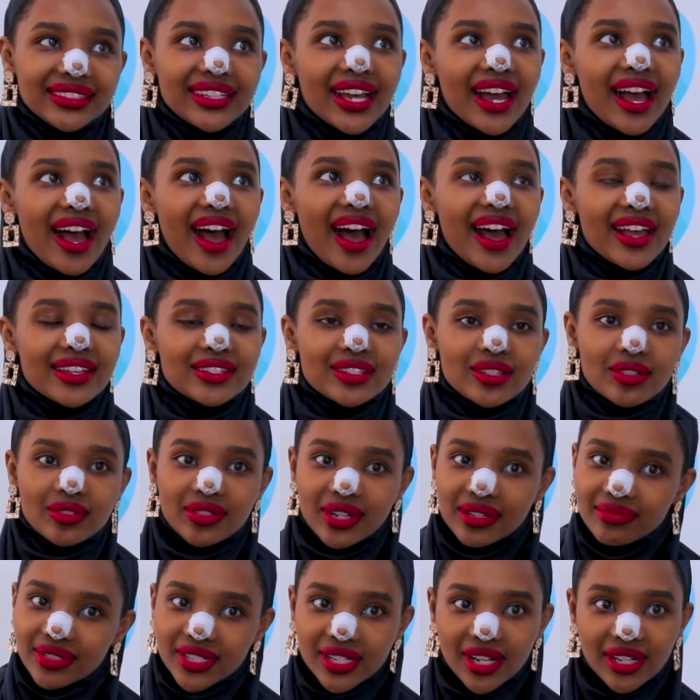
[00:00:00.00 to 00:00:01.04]
yeah, I
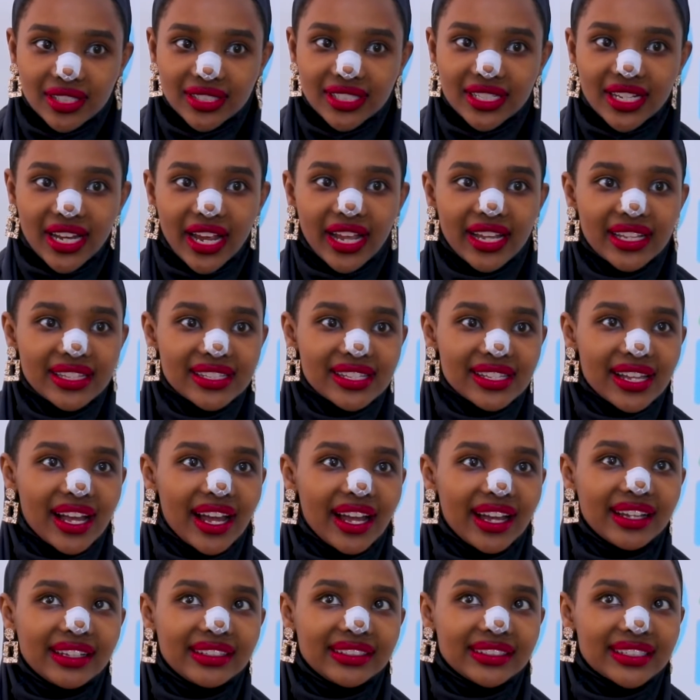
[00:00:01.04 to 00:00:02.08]
screenshotted it
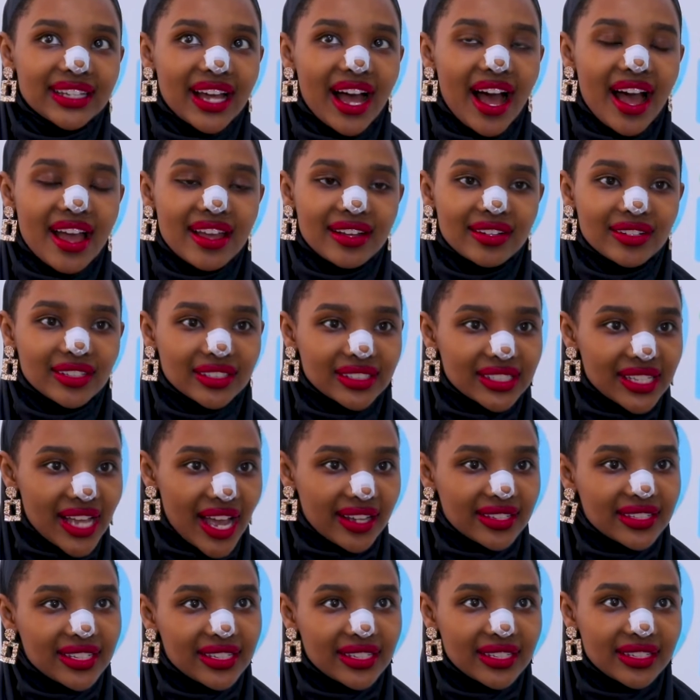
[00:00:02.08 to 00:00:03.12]
and I
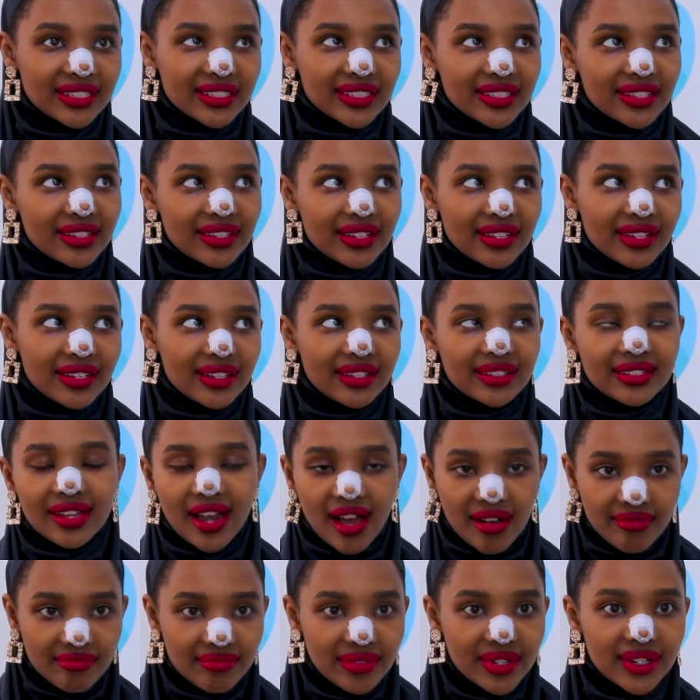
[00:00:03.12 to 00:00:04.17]
contacted the
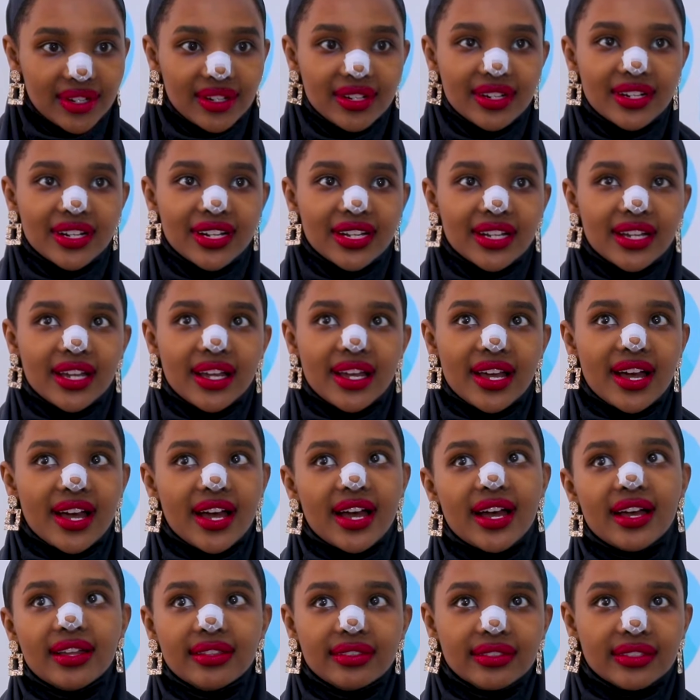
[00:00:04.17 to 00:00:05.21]
number,
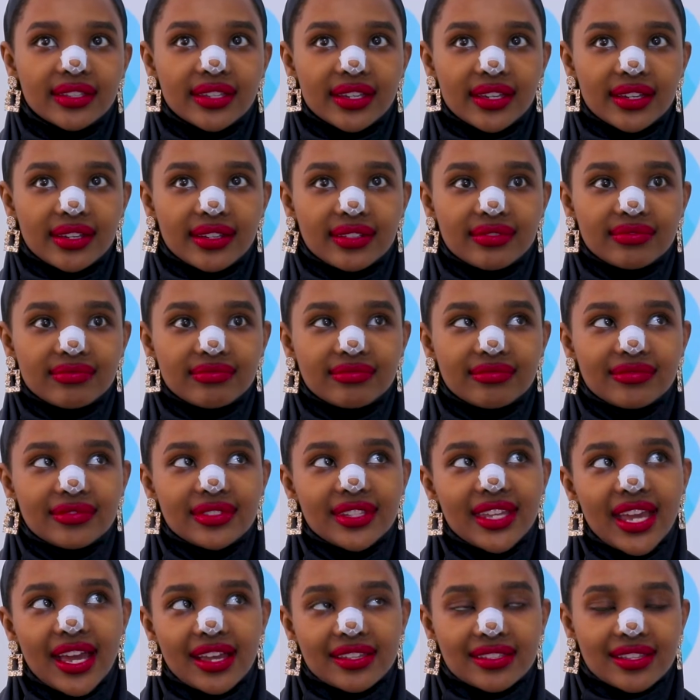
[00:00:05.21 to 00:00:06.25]
and
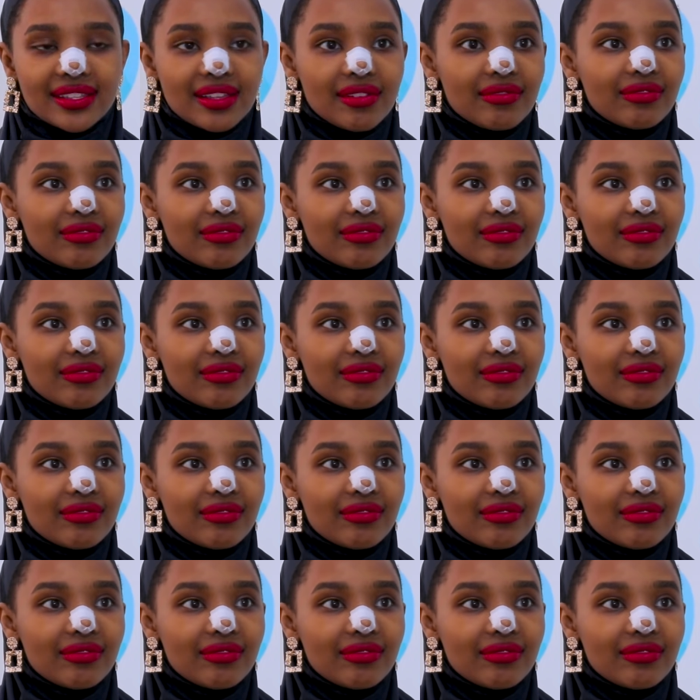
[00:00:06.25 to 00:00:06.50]
yes,